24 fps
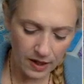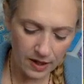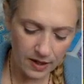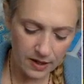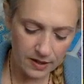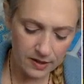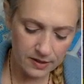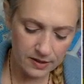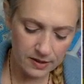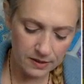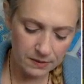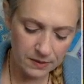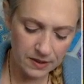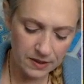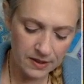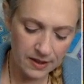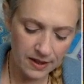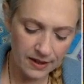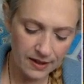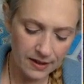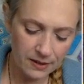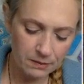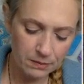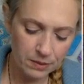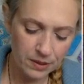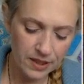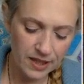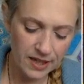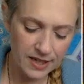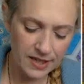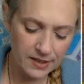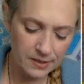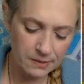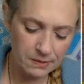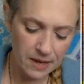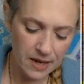something that can
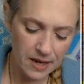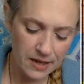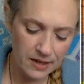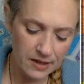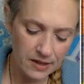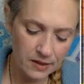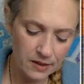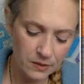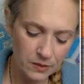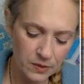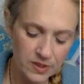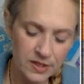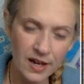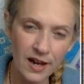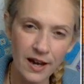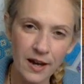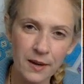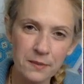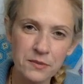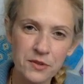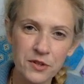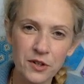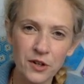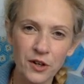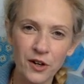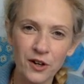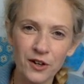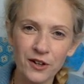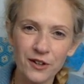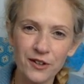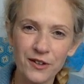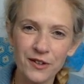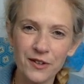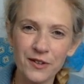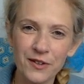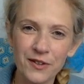place make when
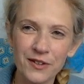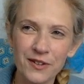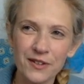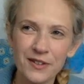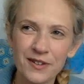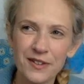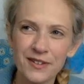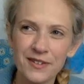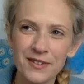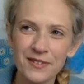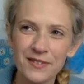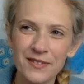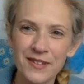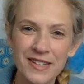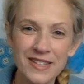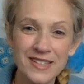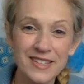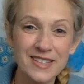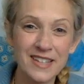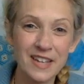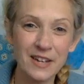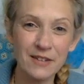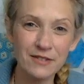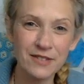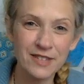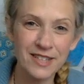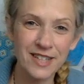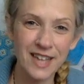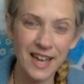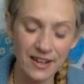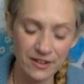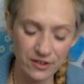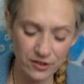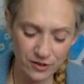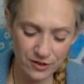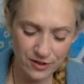it's safe to
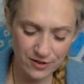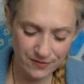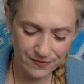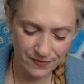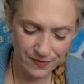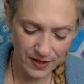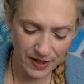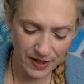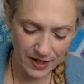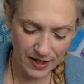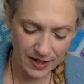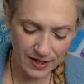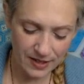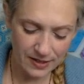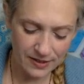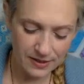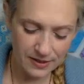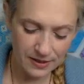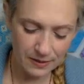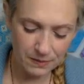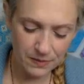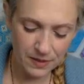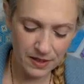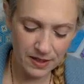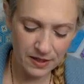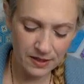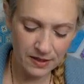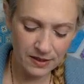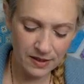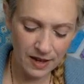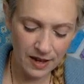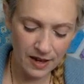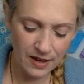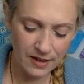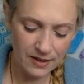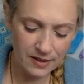gather, something
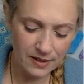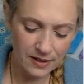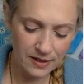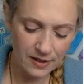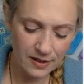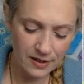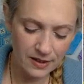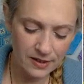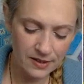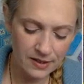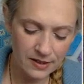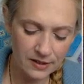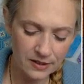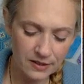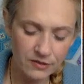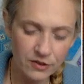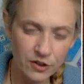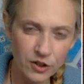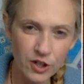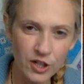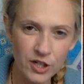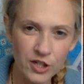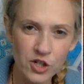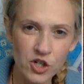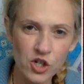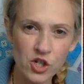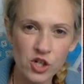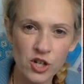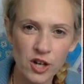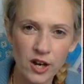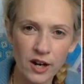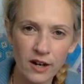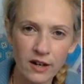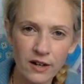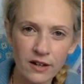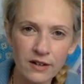that can deliver and
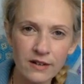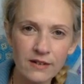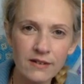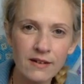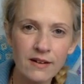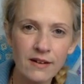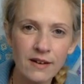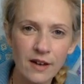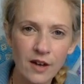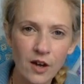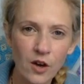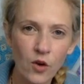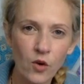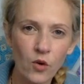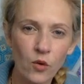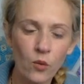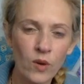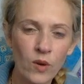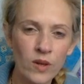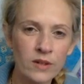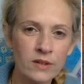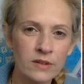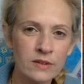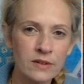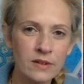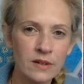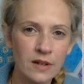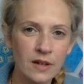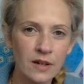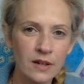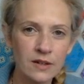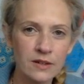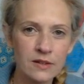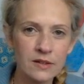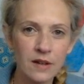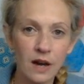share when
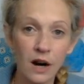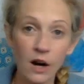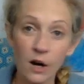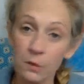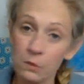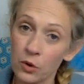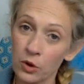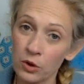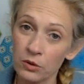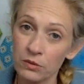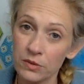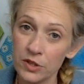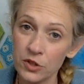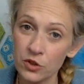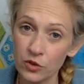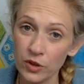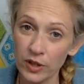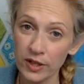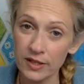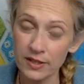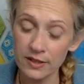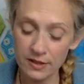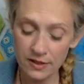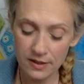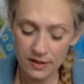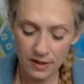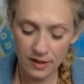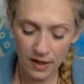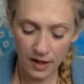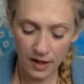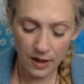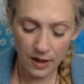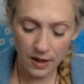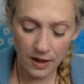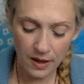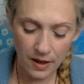things are more restricted.
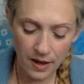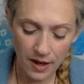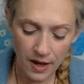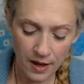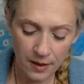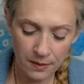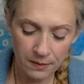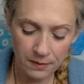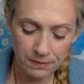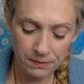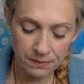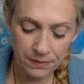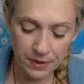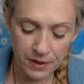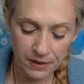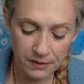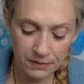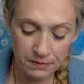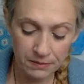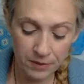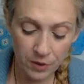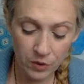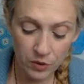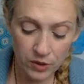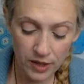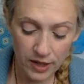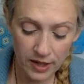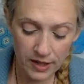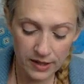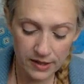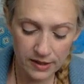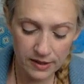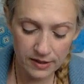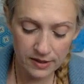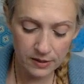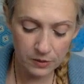But in both
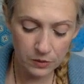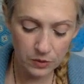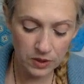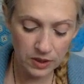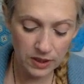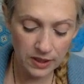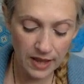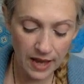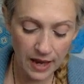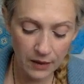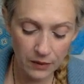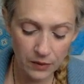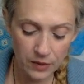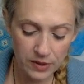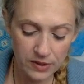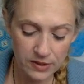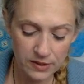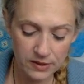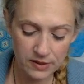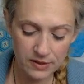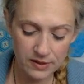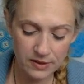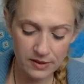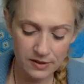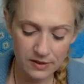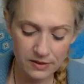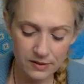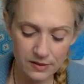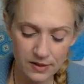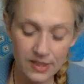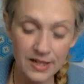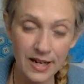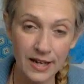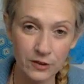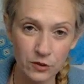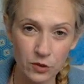cases, it will allow us to
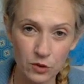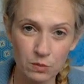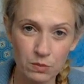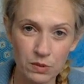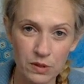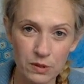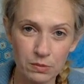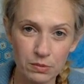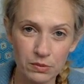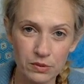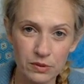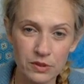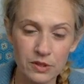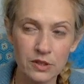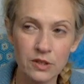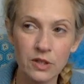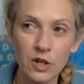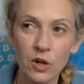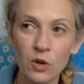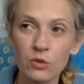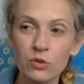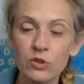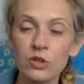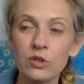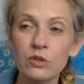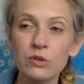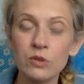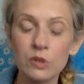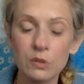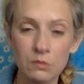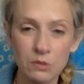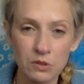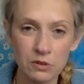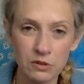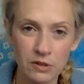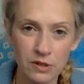connect with people, to go to
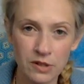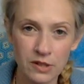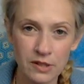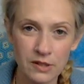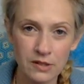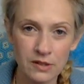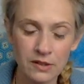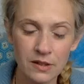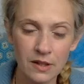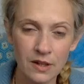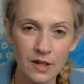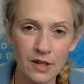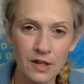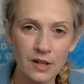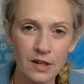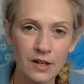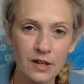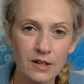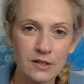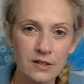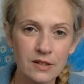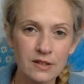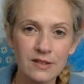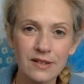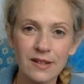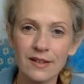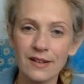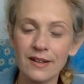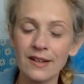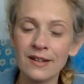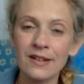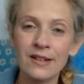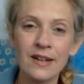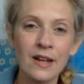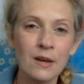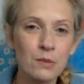communities, to sit in
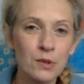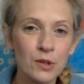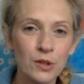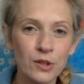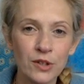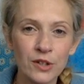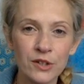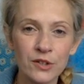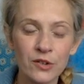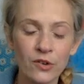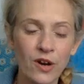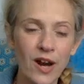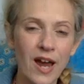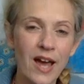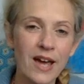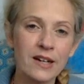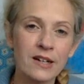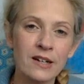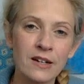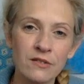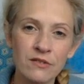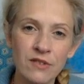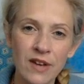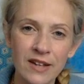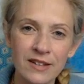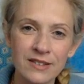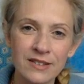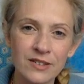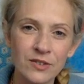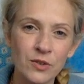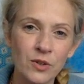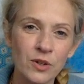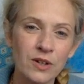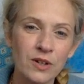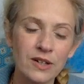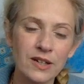a neighborhood or at an event
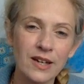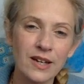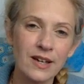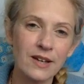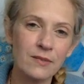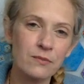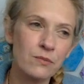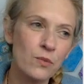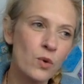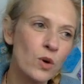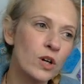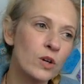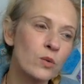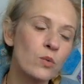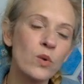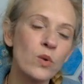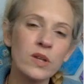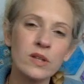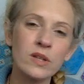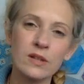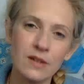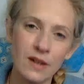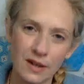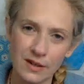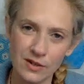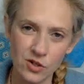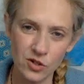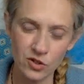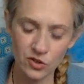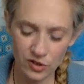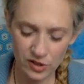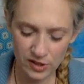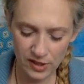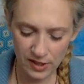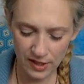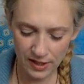or work with an
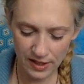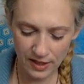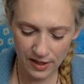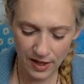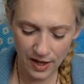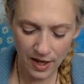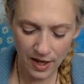agency